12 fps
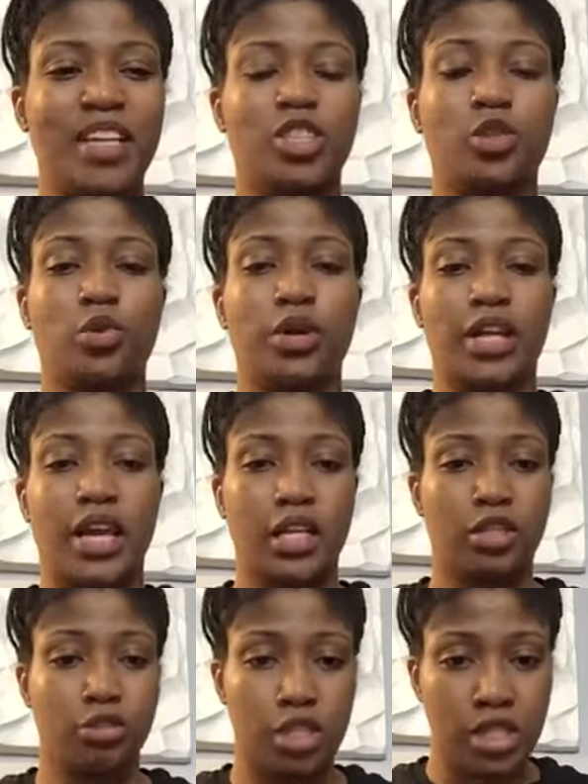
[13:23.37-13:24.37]
make sure
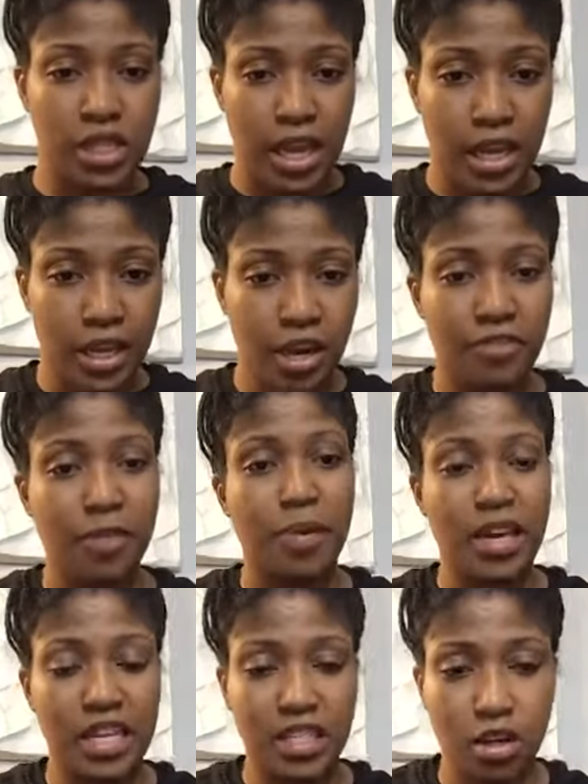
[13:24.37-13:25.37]
that you just stand clear of
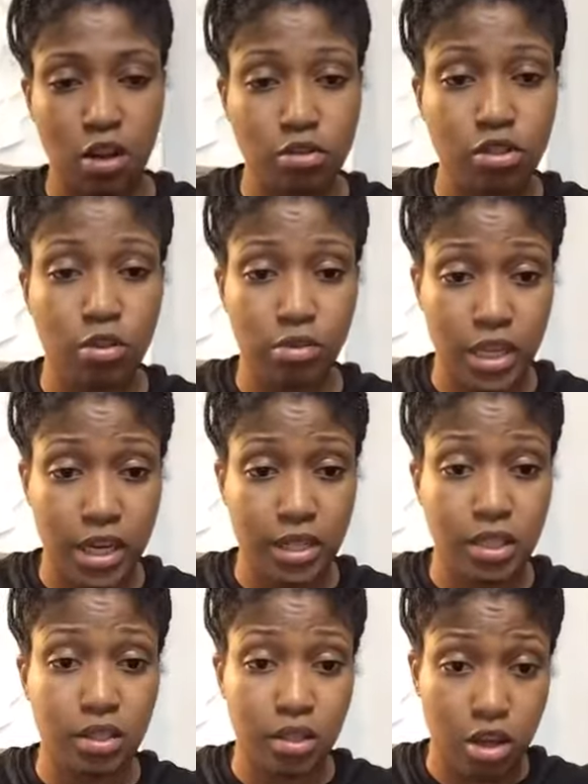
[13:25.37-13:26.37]
it, because it also
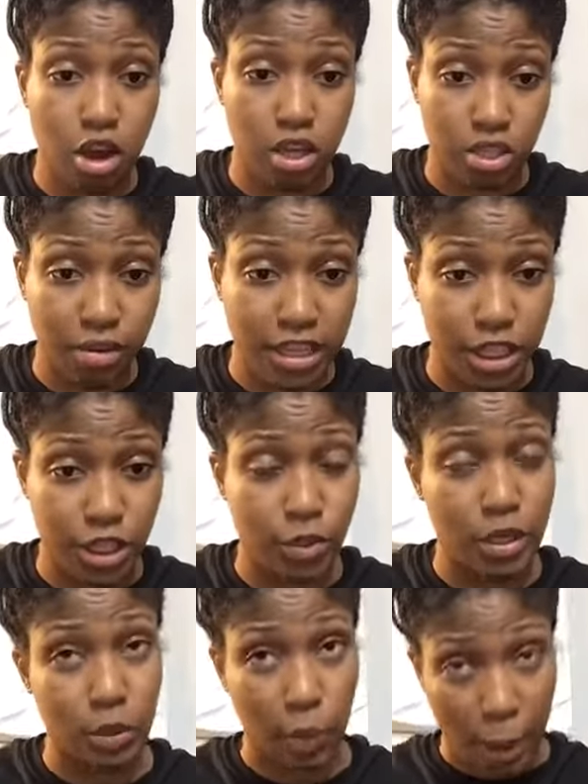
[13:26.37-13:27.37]
does cause
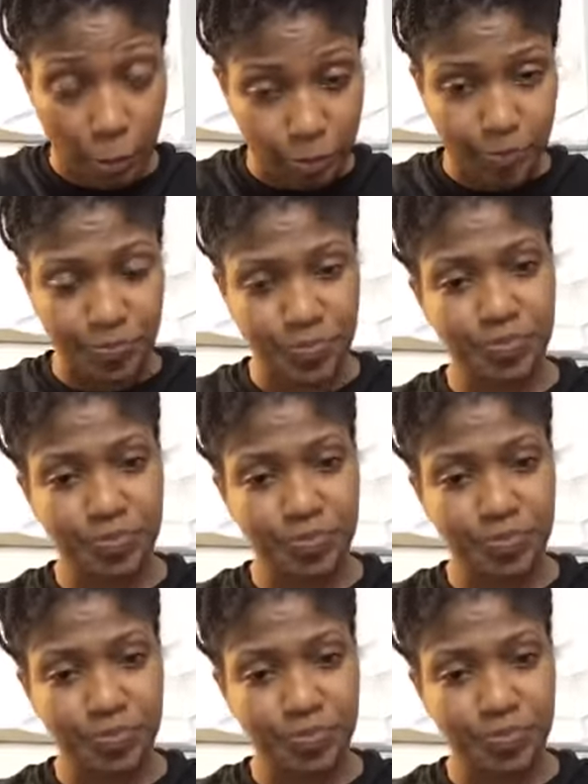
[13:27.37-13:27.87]
residue as well.